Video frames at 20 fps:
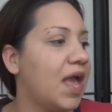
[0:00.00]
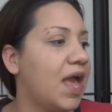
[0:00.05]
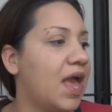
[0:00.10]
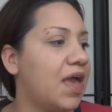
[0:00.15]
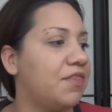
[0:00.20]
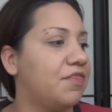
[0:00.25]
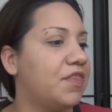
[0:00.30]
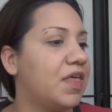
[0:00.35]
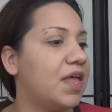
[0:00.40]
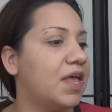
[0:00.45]

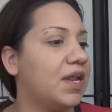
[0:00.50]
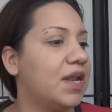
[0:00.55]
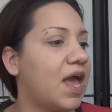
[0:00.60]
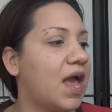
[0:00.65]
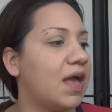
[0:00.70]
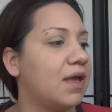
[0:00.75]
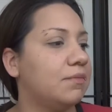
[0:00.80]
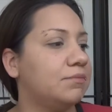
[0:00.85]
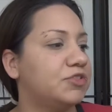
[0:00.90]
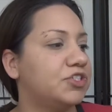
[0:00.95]
And then
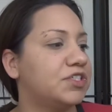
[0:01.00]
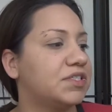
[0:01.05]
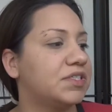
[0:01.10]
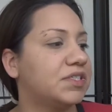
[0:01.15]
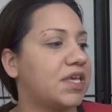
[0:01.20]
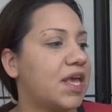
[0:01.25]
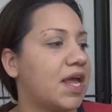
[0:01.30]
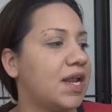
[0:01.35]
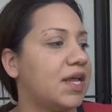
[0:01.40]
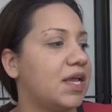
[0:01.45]
I'm
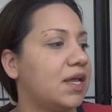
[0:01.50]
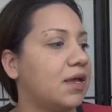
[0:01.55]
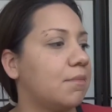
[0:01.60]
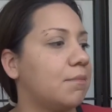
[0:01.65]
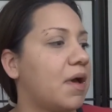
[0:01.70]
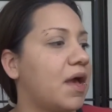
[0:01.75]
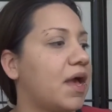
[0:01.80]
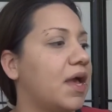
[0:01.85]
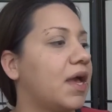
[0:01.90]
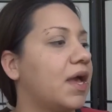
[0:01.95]
just getting
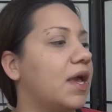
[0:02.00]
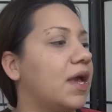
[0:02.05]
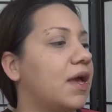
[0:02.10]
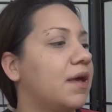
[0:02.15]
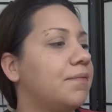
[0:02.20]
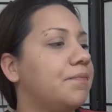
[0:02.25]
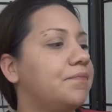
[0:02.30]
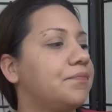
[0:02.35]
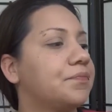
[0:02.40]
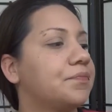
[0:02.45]
my